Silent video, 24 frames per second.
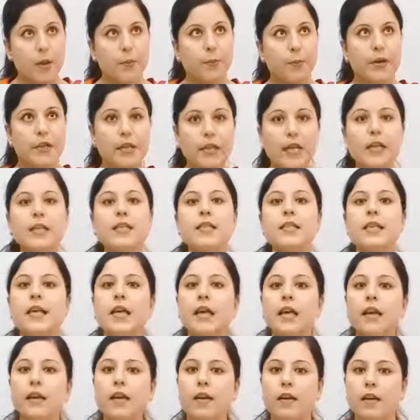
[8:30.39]
but it's
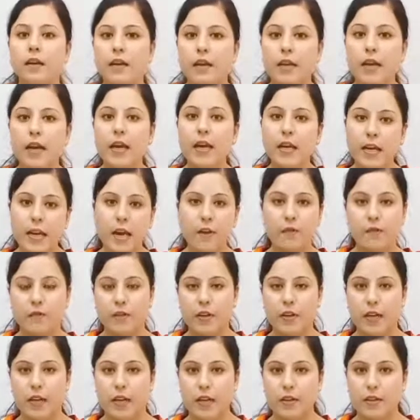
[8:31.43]

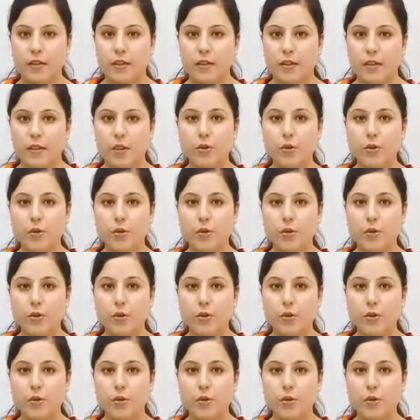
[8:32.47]
indefinite.